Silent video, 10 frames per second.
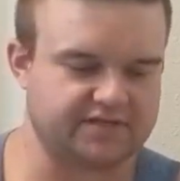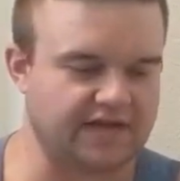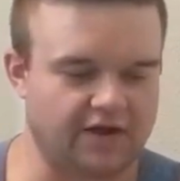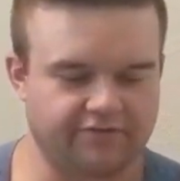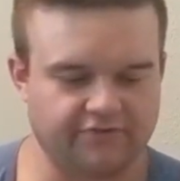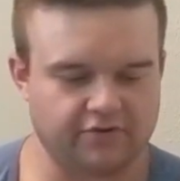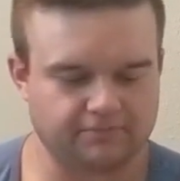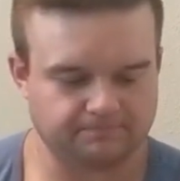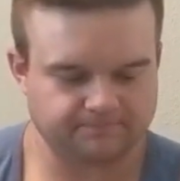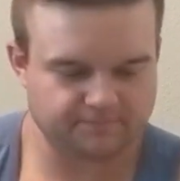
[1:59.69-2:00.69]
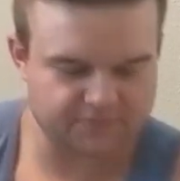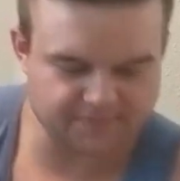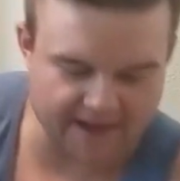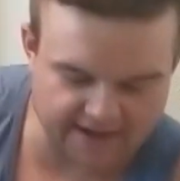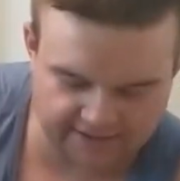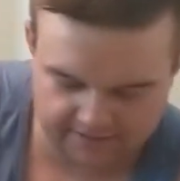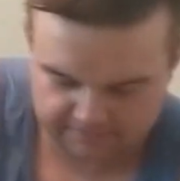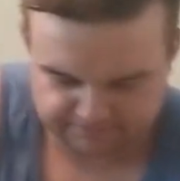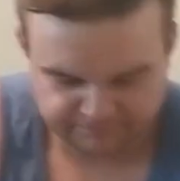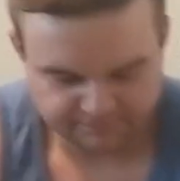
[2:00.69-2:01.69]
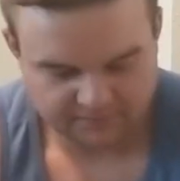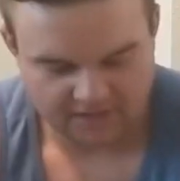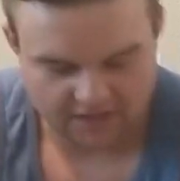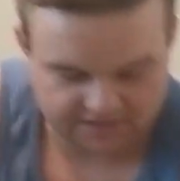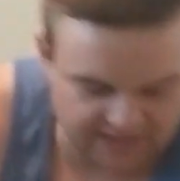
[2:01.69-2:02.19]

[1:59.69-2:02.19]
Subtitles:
styrofoam padding, and